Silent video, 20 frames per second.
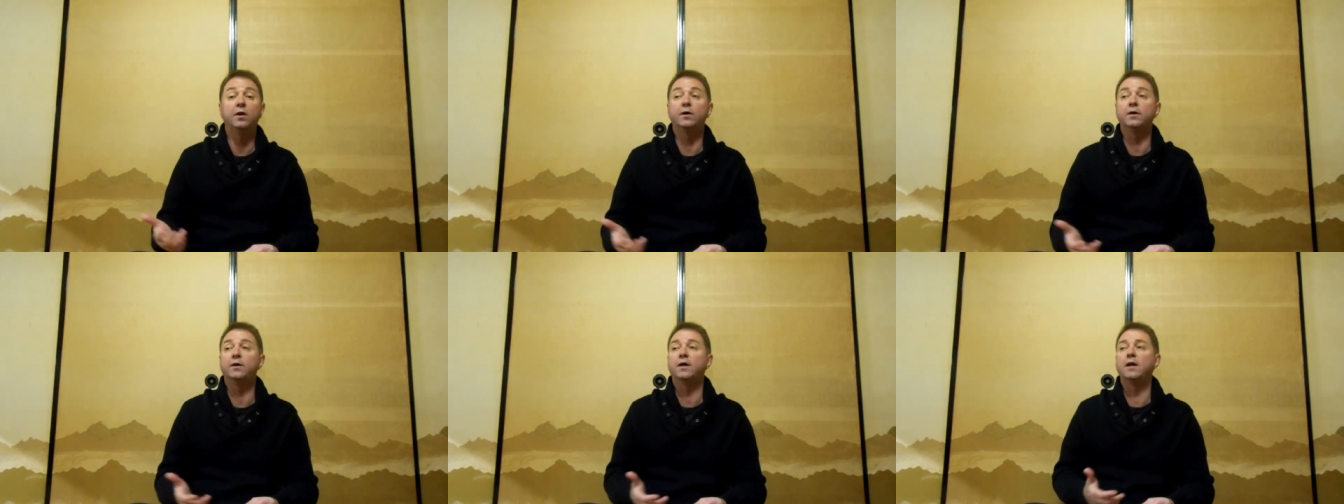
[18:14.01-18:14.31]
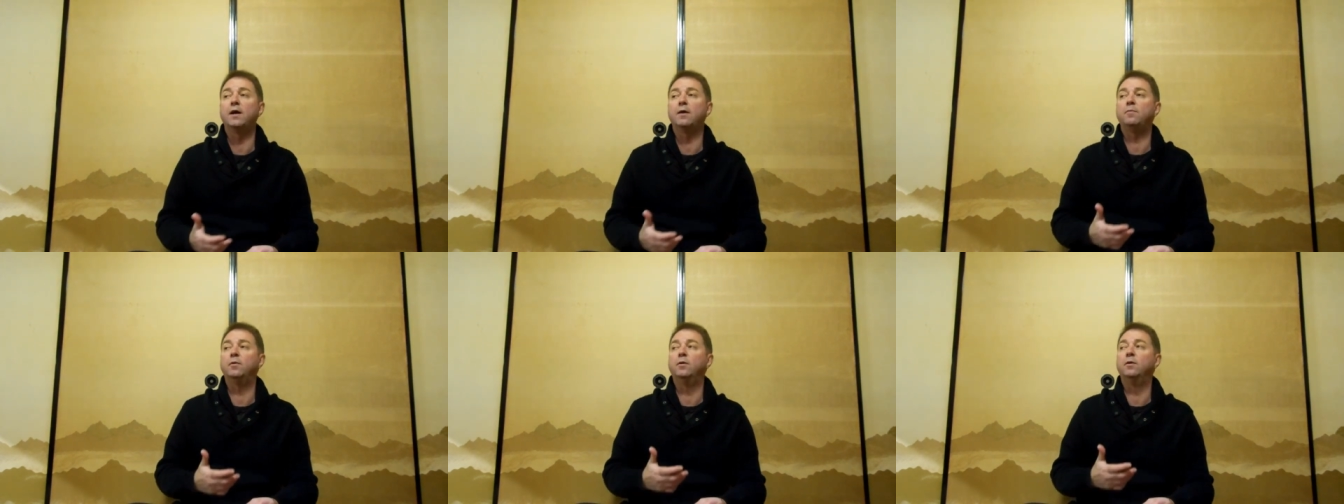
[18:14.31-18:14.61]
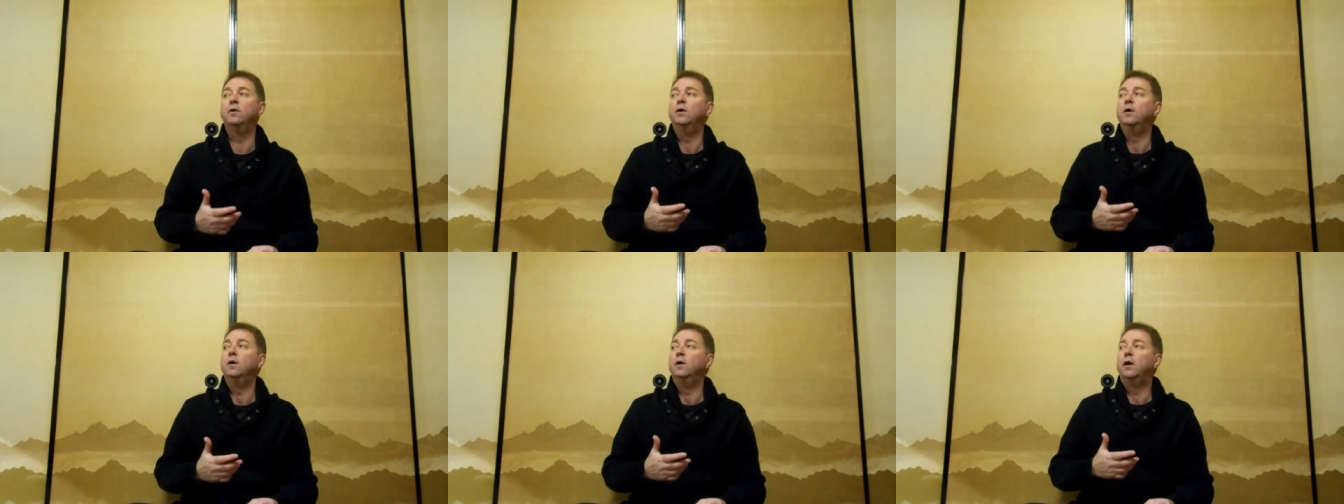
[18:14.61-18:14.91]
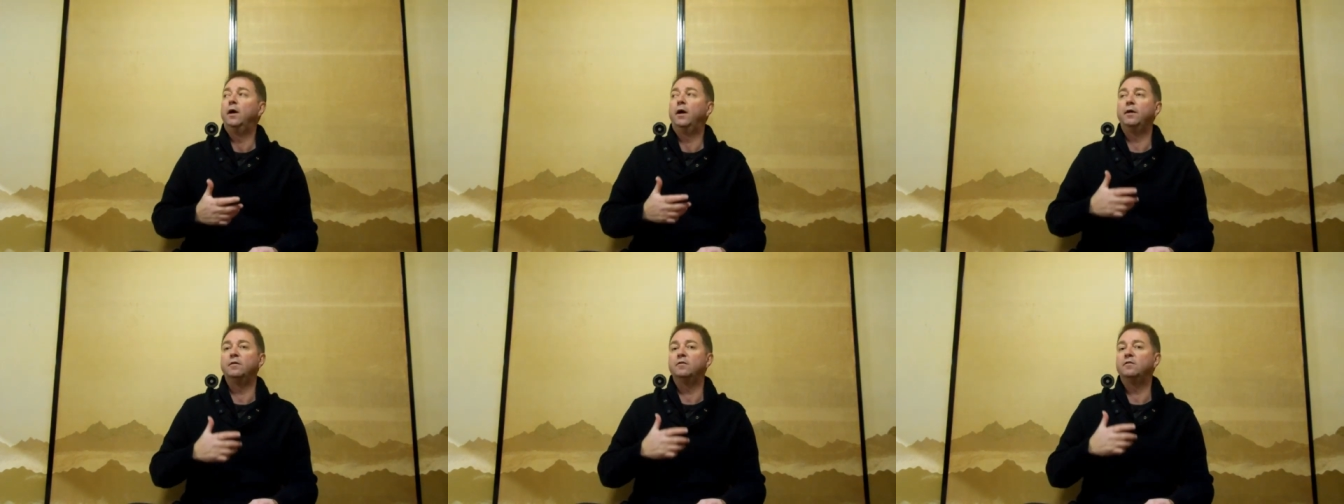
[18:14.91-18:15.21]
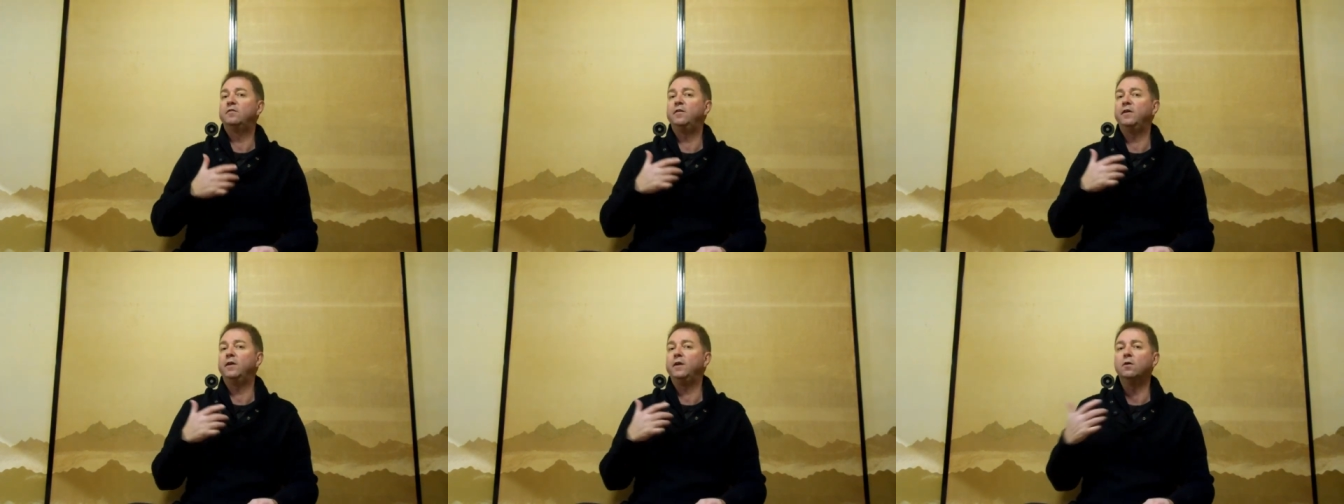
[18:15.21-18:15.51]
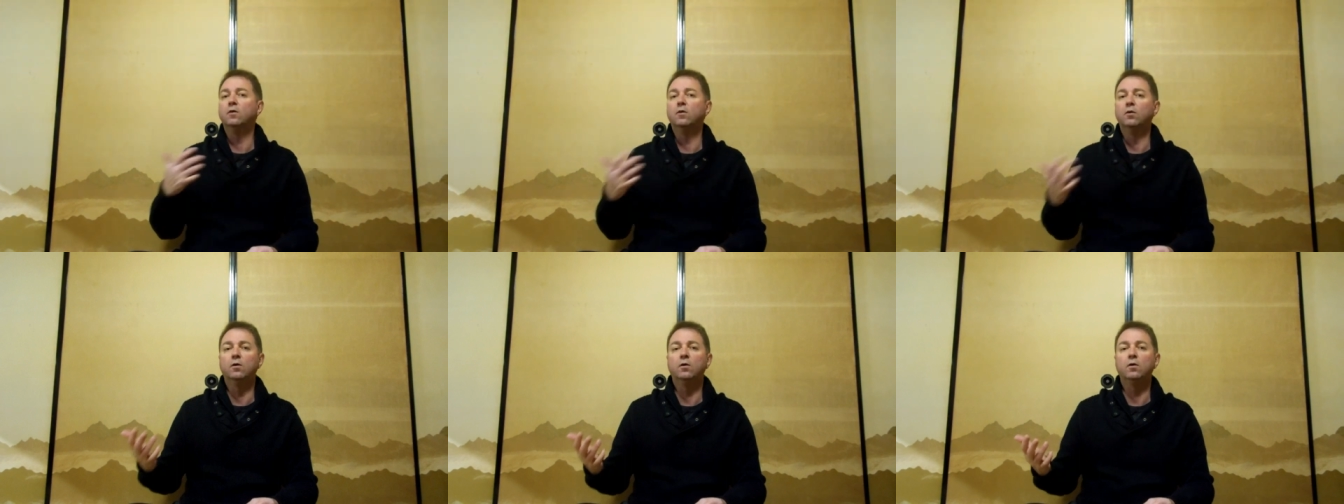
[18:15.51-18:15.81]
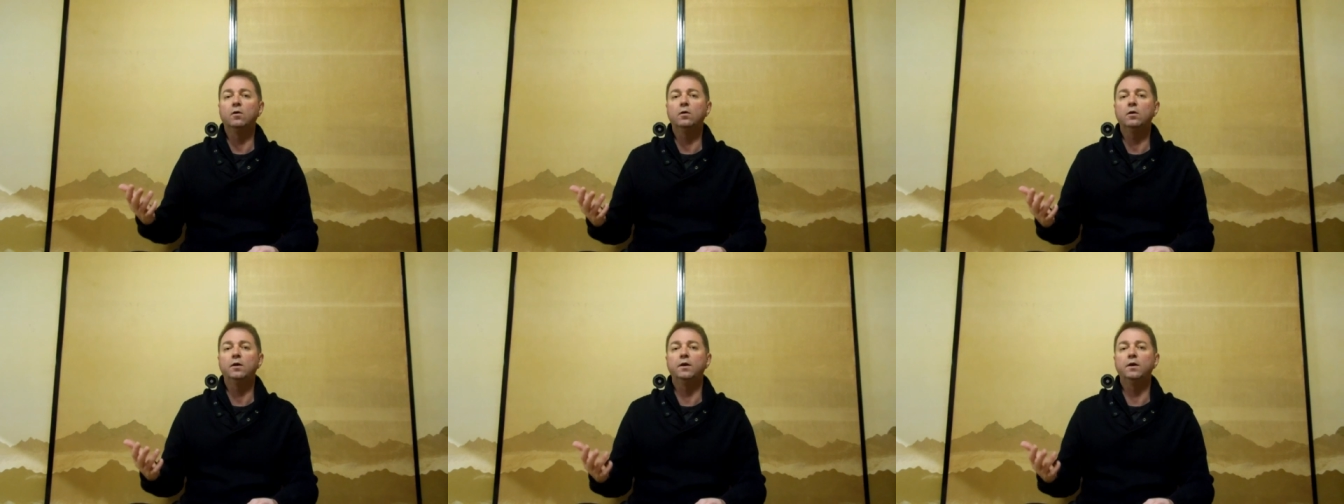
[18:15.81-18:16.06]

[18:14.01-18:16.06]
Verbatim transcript: It can happen at City Hall.